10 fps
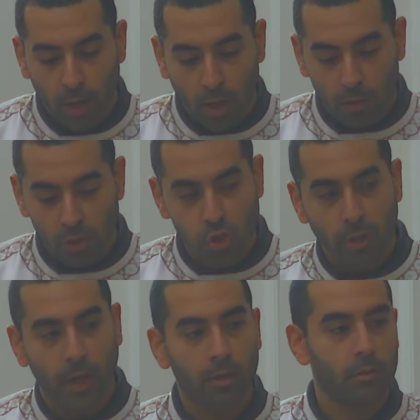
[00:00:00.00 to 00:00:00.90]
Let's look
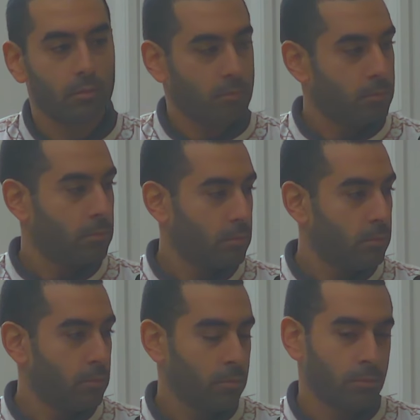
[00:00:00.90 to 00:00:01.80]
at
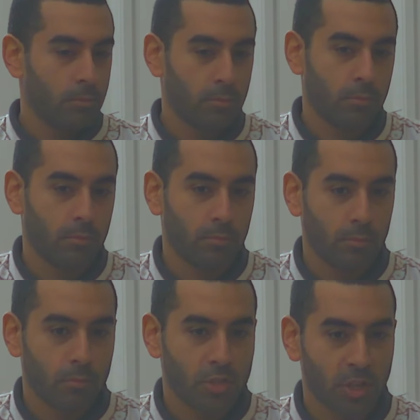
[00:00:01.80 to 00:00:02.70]

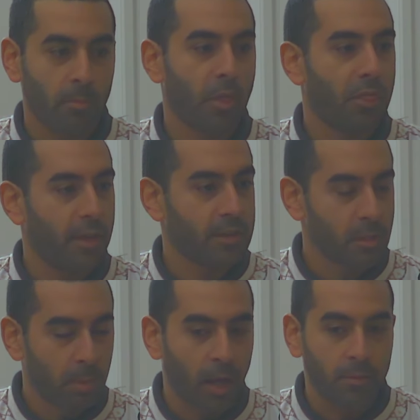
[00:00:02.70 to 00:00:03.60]
some of the things the
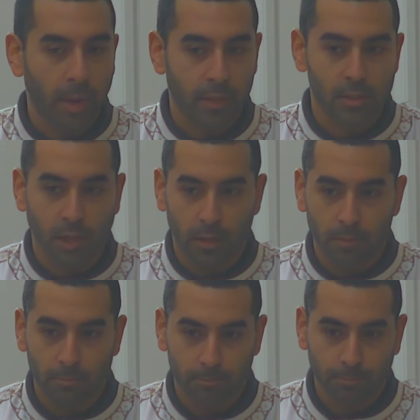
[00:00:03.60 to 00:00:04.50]
blind man said
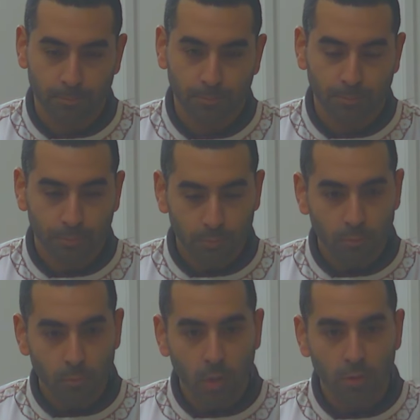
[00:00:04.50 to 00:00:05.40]

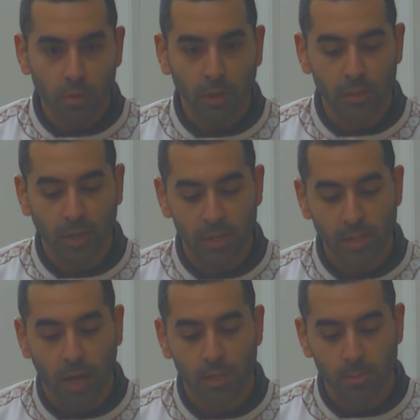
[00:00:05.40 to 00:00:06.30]
during today's
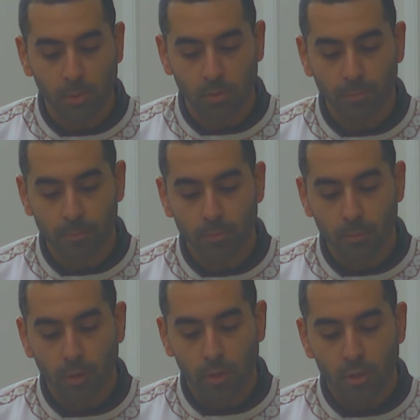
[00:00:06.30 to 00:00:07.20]
gospel.
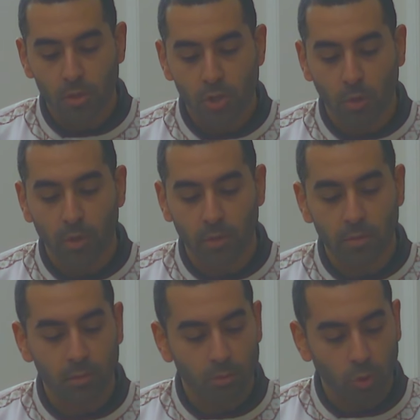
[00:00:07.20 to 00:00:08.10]
So
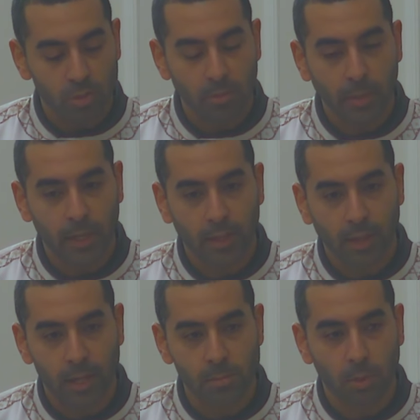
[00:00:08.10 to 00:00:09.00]
towards the beginning of the
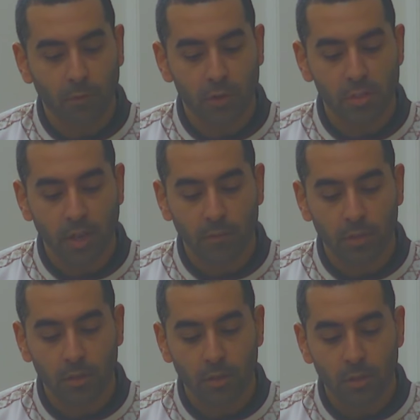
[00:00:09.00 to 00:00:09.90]
gospel in verse 7,
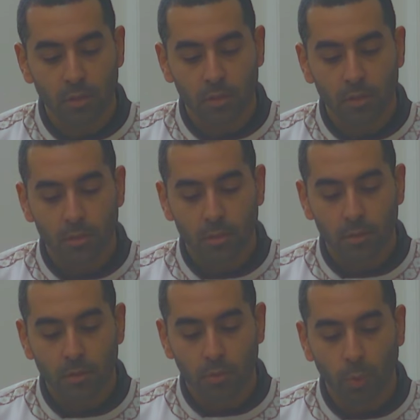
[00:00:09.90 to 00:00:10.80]

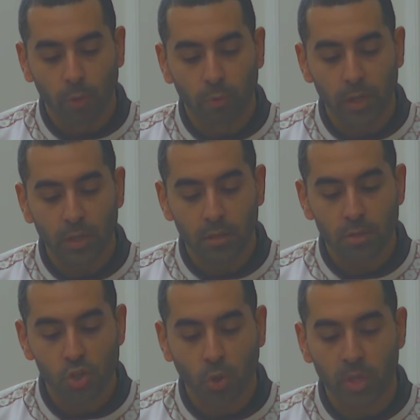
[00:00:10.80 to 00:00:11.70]
we read,
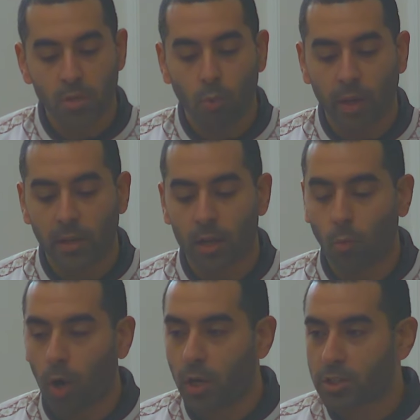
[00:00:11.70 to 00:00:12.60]
"So he went and
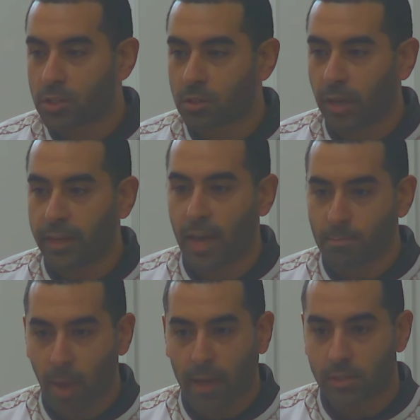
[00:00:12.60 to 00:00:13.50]
washed and came
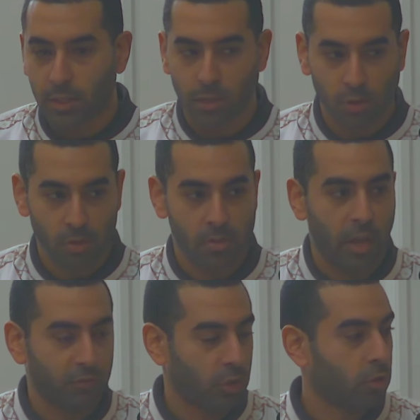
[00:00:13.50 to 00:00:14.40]
back seeing." So this is
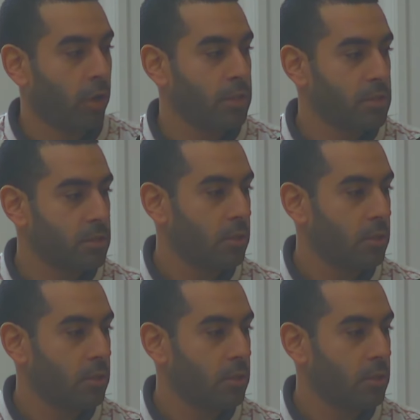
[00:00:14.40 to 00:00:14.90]
after Christ